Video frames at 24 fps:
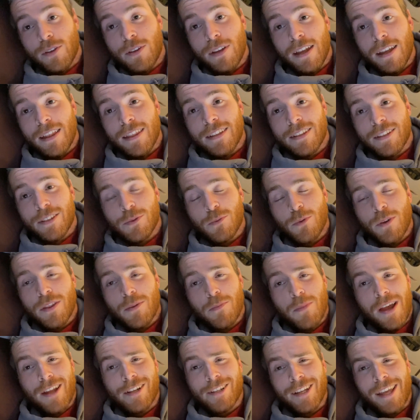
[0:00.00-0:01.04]
yeah, this is where the
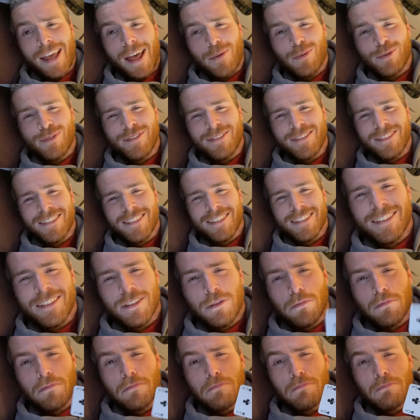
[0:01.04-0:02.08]
magic happens.
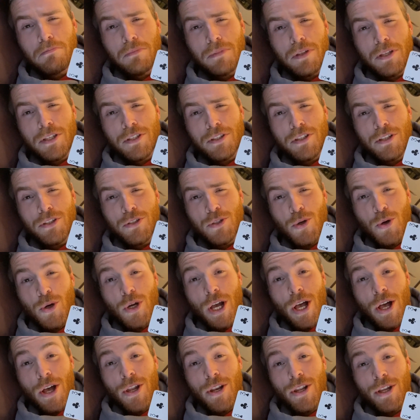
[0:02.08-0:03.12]
Is this your
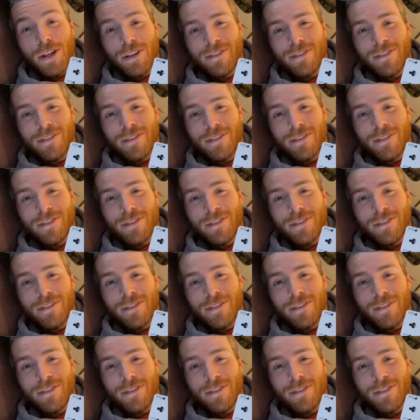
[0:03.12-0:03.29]
card?